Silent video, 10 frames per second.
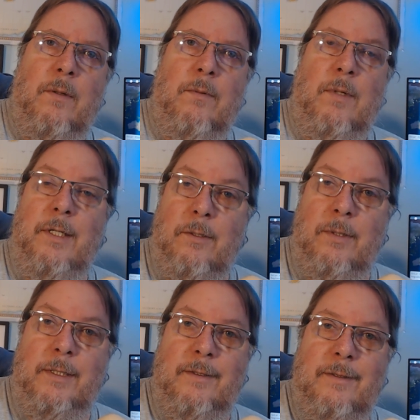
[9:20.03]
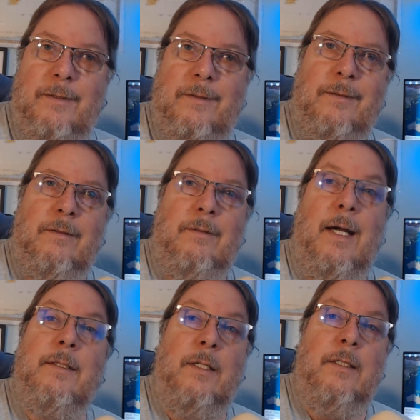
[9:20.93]
Well, you know what?
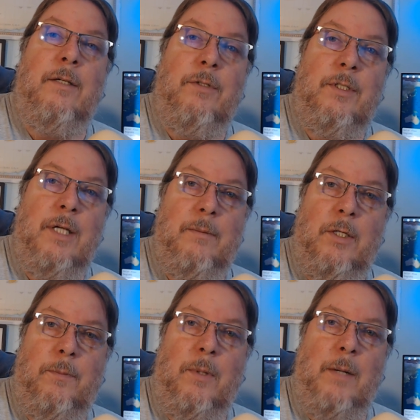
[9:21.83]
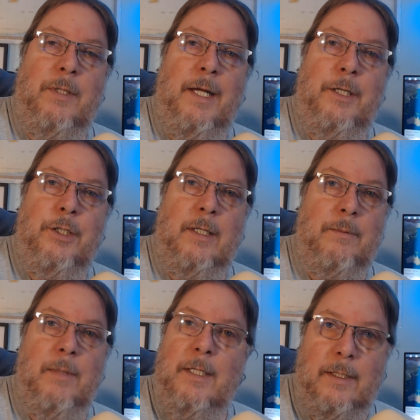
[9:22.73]
That can give you 10 meter propagation at
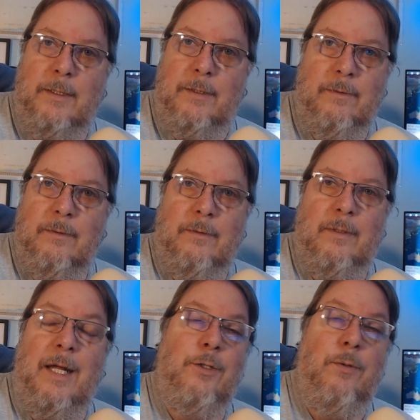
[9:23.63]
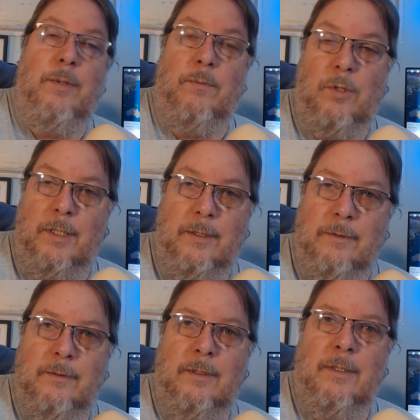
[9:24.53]
midnight, at two in the morning.
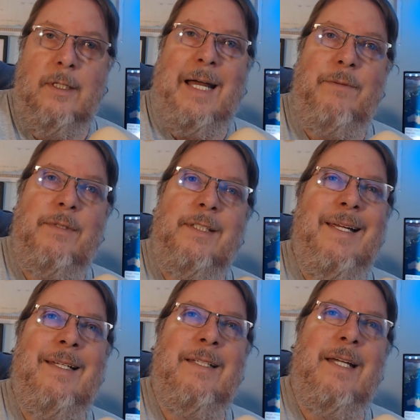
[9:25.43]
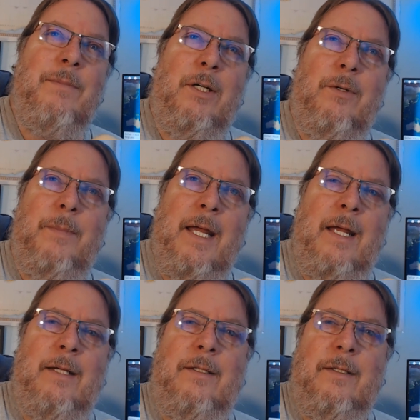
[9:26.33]
I've seen 10 meter
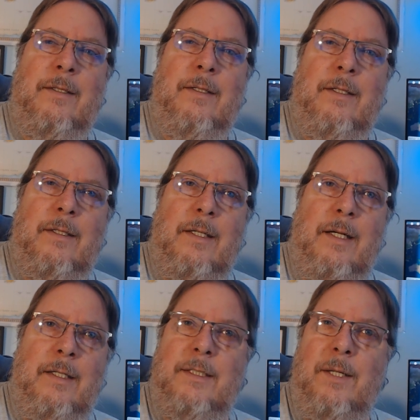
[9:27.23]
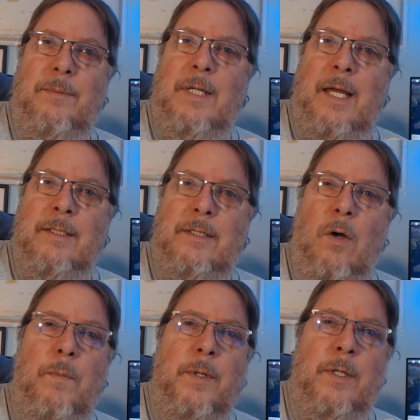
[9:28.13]
band in some days
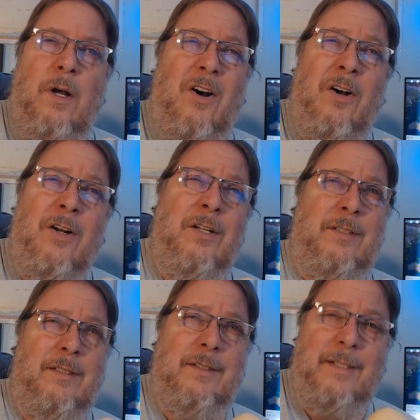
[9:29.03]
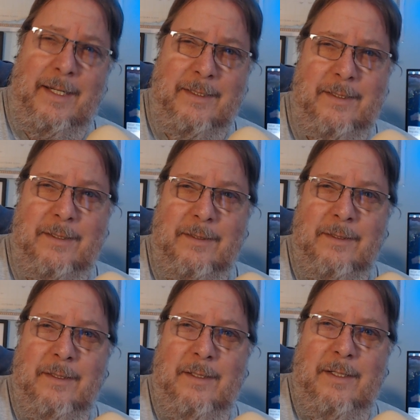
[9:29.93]
open all night
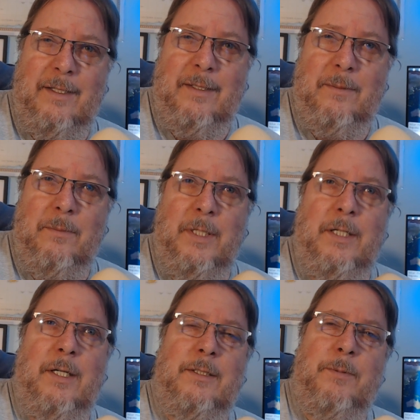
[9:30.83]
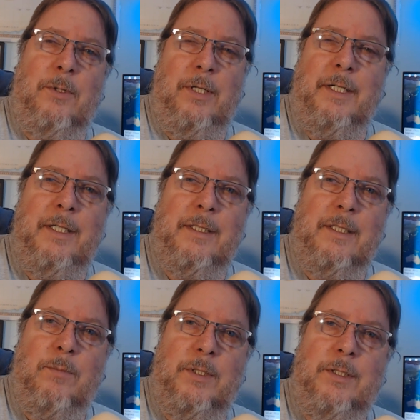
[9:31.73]
because sporadic
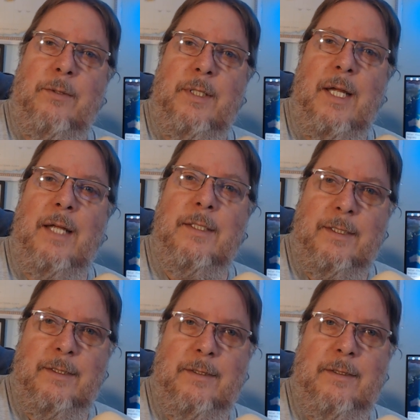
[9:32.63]
E-Skip was so intense.